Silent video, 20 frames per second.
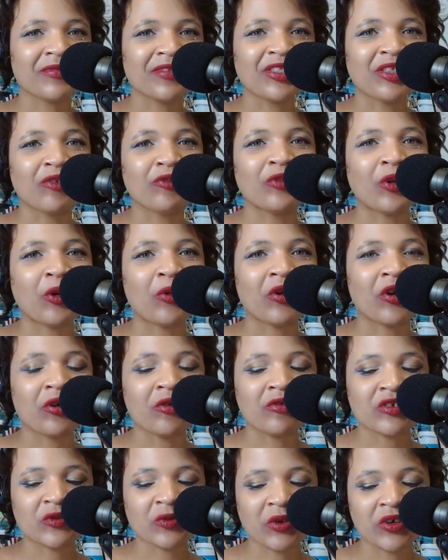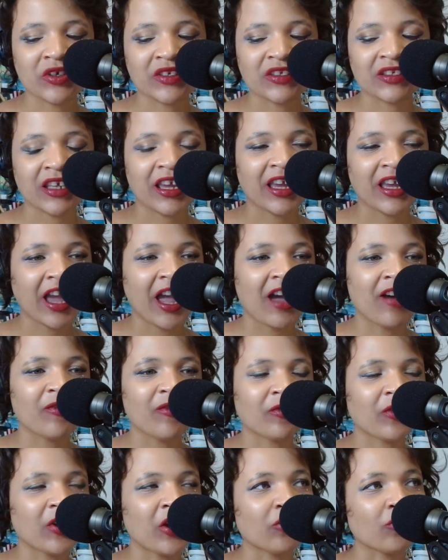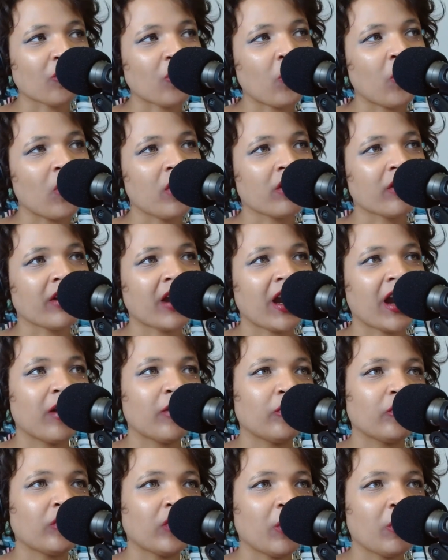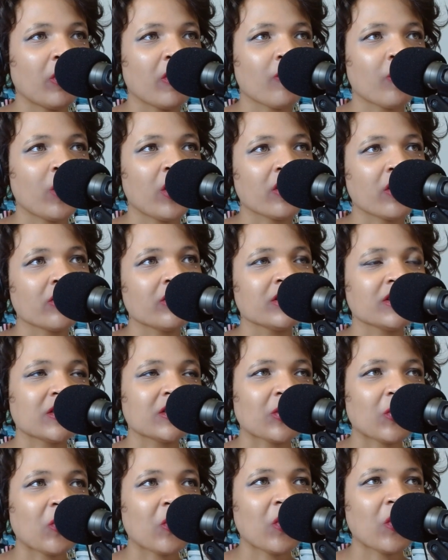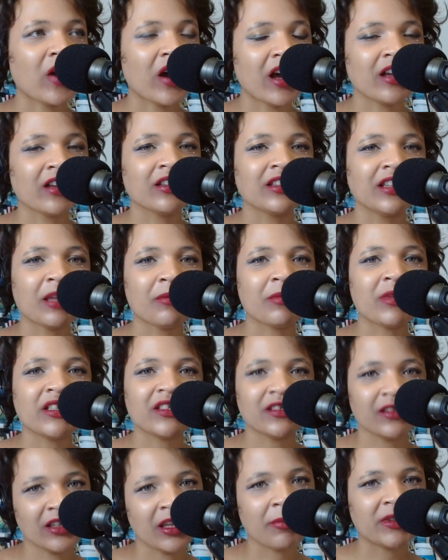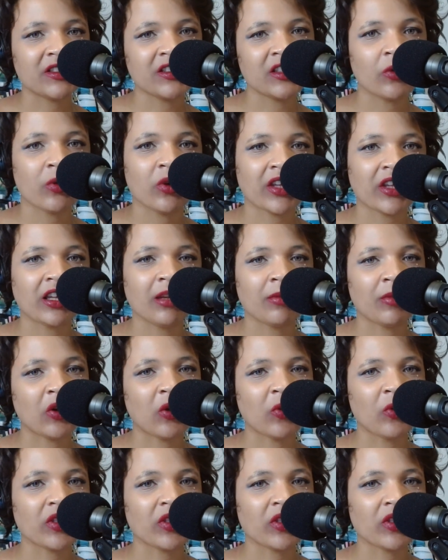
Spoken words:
photos where it's like half underwater, half above water. So let me stick with that. Let me go with